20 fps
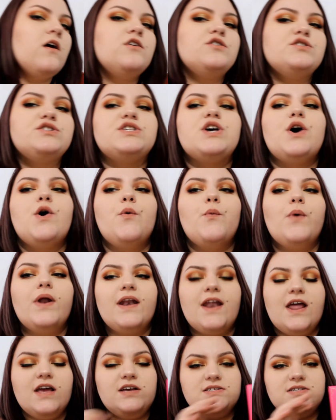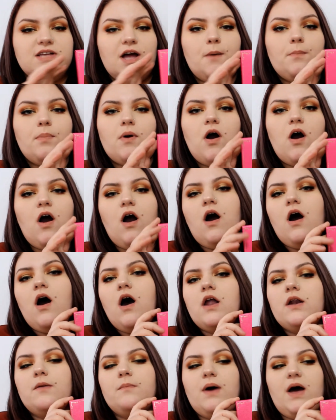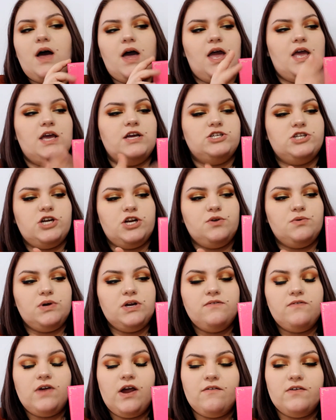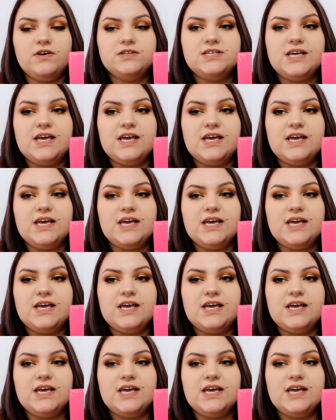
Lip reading: So next up on my January favorites